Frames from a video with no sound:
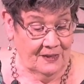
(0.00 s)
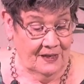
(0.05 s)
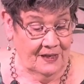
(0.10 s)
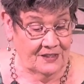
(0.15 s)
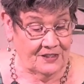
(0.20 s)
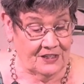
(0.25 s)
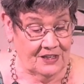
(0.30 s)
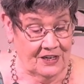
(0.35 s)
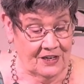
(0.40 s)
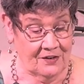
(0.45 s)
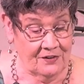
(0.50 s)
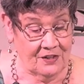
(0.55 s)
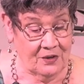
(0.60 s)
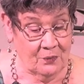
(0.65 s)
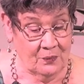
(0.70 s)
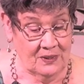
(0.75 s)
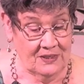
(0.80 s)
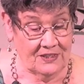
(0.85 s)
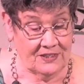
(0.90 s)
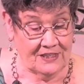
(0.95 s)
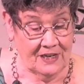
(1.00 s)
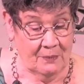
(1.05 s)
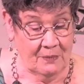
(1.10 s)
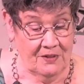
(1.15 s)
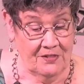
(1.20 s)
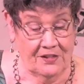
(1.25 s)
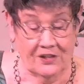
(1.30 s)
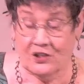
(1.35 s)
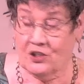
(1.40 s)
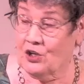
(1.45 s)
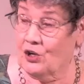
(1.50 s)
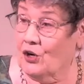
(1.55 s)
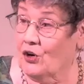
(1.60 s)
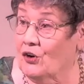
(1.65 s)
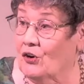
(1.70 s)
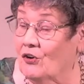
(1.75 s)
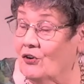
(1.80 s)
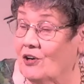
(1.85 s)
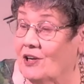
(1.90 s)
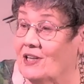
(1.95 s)
It's here that we summon the
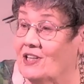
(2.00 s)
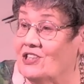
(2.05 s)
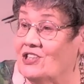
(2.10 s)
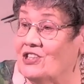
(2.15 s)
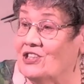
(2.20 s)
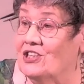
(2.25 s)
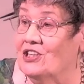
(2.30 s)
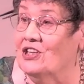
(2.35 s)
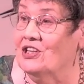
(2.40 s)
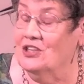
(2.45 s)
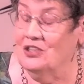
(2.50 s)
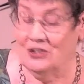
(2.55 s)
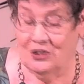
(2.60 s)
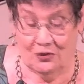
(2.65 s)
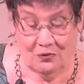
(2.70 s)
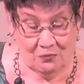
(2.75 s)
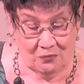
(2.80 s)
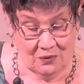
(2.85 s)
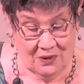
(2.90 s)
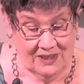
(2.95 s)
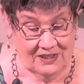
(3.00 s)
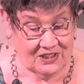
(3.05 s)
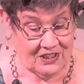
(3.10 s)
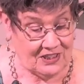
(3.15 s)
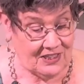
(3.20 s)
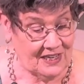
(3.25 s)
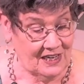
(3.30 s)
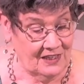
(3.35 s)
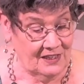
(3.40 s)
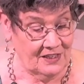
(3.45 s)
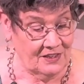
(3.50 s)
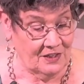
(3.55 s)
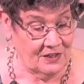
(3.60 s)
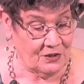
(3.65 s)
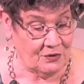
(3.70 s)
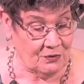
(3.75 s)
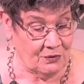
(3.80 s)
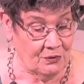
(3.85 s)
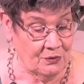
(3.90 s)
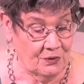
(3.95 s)
courage to risk telling the
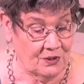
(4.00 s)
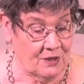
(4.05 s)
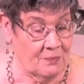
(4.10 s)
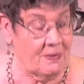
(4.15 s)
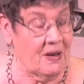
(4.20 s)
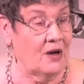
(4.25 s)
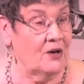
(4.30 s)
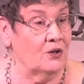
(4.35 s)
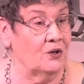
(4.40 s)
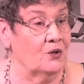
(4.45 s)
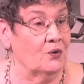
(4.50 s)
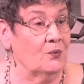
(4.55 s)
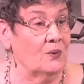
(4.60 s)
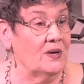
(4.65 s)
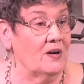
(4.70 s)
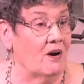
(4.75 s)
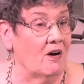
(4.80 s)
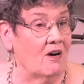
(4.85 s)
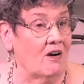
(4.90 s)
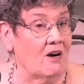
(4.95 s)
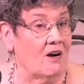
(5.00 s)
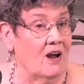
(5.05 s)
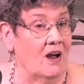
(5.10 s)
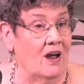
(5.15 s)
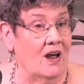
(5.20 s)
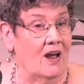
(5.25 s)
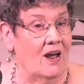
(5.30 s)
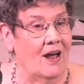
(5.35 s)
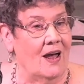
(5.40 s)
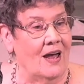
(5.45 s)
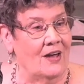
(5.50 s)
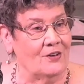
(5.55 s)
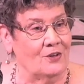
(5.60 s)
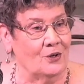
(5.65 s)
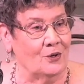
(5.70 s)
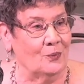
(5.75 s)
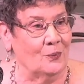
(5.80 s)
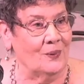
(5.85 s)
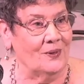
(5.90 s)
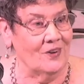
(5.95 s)
truth about who we are and
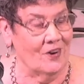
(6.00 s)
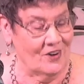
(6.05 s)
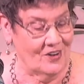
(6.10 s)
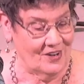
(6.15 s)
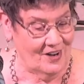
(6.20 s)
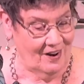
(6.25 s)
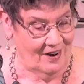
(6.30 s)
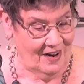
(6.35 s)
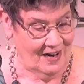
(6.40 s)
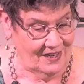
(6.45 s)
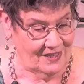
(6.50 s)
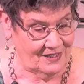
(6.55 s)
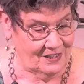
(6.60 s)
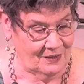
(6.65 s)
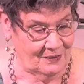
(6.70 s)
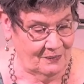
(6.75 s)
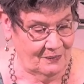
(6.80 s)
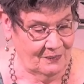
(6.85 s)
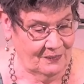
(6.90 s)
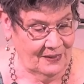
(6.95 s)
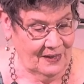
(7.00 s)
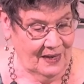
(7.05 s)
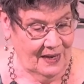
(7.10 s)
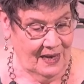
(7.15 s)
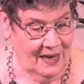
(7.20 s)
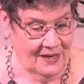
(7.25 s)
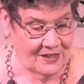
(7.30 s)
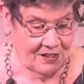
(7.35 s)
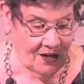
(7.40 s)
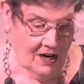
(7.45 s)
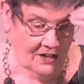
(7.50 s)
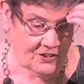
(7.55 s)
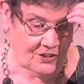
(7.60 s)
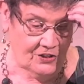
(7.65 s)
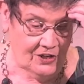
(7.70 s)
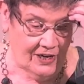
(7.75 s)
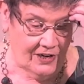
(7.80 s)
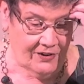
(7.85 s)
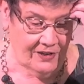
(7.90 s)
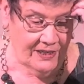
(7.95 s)
who we are not. And
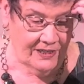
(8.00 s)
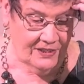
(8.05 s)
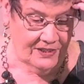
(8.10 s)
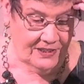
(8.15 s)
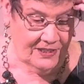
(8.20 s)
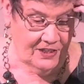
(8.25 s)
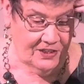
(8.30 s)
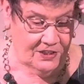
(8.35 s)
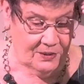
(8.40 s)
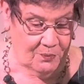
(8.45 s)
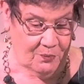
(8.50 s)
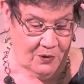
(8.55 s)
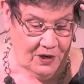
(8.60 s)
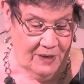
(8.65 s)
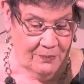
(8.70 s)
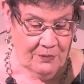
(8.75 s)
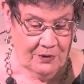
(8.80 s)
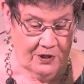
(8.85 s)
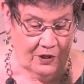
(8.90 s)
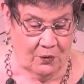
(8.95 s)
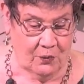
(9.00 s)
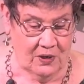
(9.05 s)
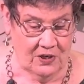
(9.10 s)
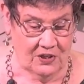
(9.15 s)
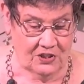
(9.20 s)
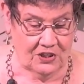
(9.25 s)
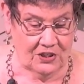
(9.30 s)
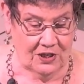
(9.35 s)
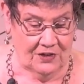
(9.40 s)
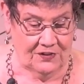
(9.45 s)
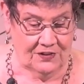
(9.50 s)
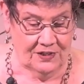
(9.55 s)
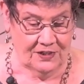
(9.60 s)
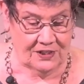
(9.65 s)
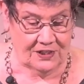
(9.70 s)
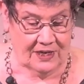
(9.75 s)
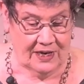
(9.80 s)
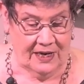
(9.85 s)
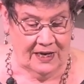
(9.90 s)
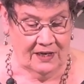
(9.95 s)
Dr. Arian says the primary question at
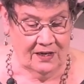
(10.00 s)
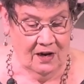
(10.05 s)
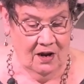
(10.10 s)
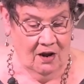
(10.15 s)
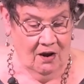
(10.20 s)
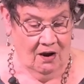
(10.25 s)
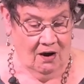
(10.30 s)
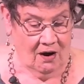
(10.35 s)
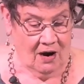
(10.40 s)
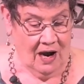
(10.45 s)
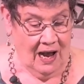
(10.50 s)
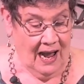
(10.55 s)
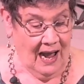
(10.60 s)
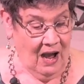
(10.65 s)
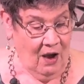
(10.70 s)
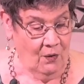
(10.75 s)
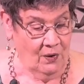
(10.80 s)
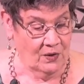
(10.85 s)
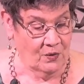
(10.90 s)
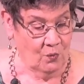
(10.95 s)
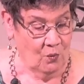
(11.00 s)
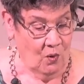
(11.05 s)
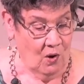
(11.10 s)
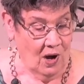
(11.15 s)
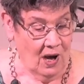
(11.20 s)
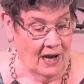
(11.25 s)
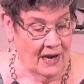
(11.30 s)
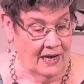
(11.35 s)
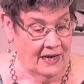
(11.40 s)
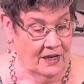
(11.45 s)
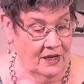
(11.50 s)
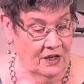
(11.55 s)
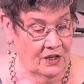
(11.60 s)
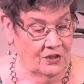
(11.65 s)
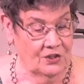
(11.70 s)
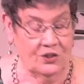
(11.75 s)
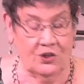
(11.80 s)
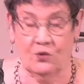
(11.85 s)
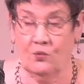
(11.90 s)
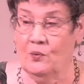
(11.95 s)
this gate are, how and why
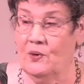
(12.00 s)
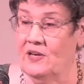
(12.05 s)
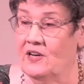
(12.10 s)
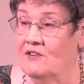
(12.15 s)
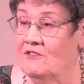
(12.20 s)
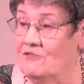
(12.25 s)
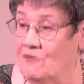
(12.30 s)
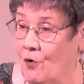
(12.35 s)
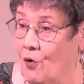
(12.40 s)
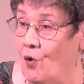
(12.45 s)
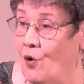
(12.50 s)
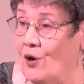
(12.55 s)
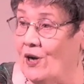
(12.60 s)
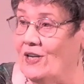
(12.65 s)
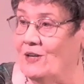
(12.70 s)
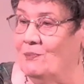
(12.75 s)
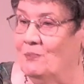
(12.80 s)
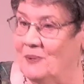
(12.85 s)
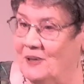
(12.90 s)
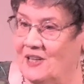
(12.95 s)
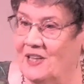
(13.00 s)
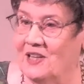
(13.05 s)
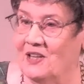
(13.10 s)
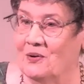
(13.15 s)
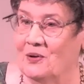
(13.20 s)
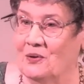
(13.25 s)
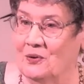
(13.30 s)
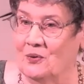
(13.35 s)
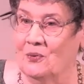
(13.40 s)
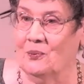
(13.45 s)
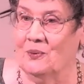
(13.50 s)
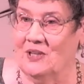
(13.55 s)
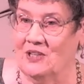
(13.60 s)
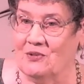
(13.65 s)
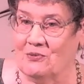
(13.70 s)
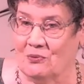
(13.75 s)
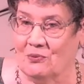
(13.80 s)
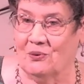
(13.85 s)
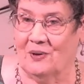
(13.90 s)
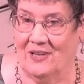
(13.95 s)
do we avoid being who we
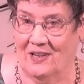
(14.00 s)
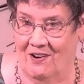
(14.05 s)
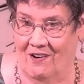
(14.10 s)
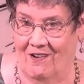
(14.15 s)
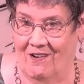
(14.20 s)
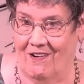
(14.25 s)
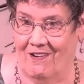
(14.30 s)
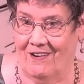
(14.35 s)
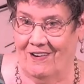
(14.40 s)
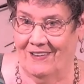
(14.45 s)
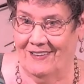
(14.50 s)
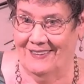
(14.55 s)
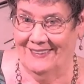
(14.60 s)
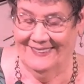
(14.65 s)
truly are?